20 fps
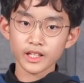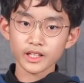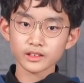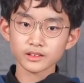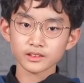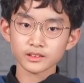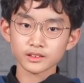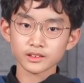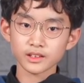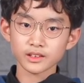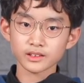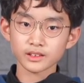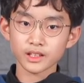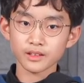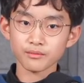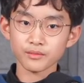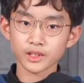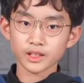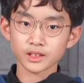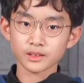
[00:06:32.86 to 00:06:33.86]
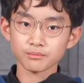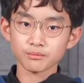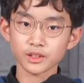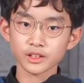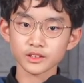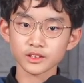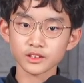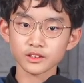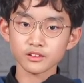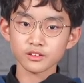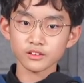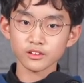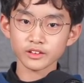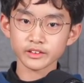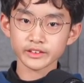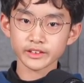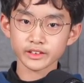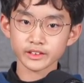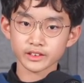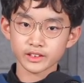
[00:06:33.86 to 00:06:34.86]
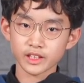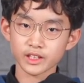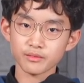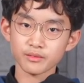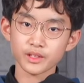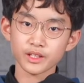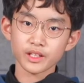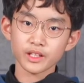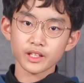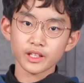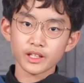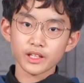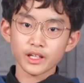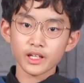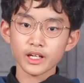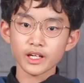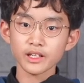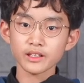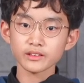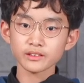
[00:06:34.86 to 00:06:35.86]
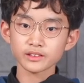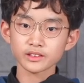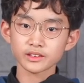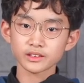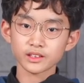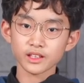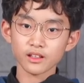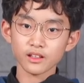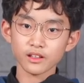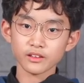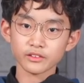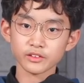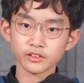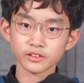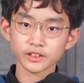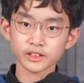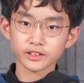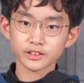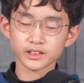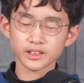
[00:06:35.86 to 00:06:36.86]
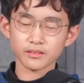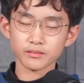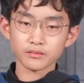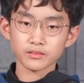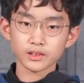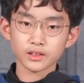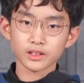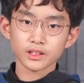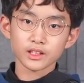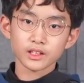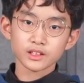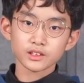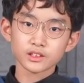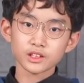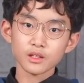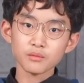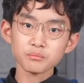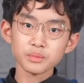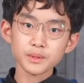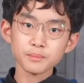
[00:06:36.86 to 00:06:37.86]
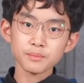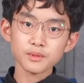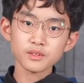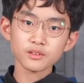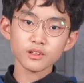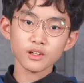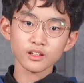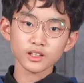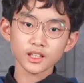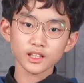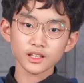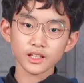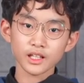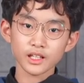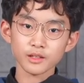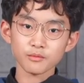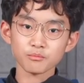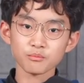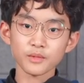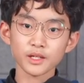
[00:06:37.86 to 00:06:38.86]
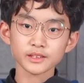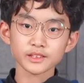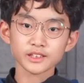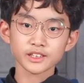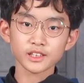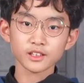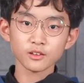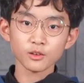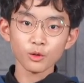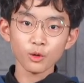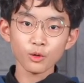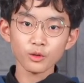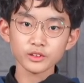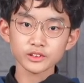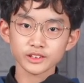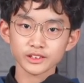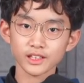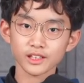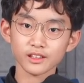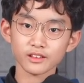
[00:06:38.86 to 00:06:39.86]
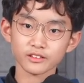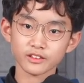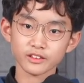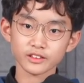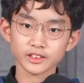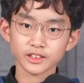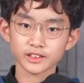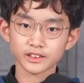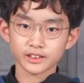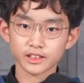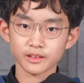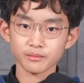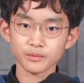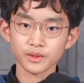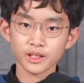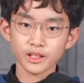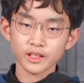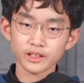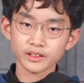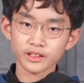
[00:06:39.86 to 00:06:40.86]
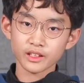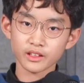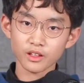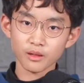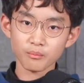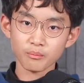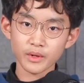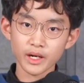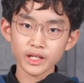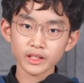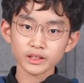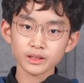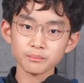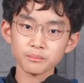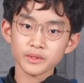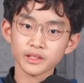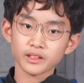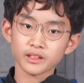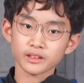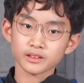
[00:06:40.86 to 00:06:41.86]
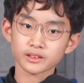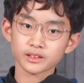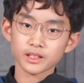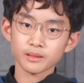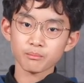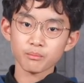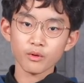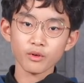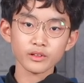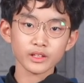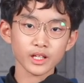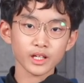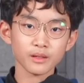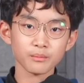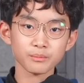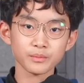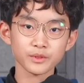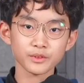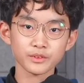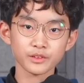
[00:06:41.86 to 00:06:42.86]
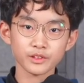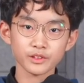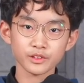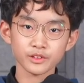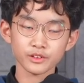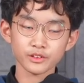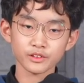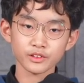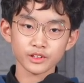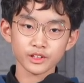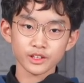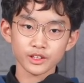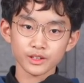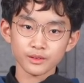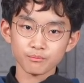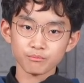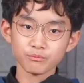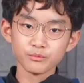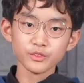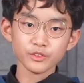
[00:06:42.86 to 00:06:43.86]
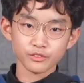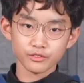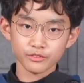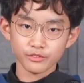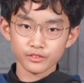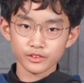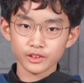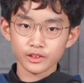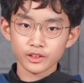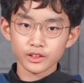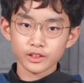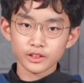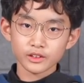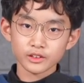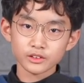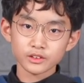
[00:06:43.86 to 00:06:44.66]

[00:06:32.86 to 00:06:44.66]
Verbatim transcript: The next system is muscular system and skeletal system. Some people call it like musculoskeletal system. They combine it because they both help you to move.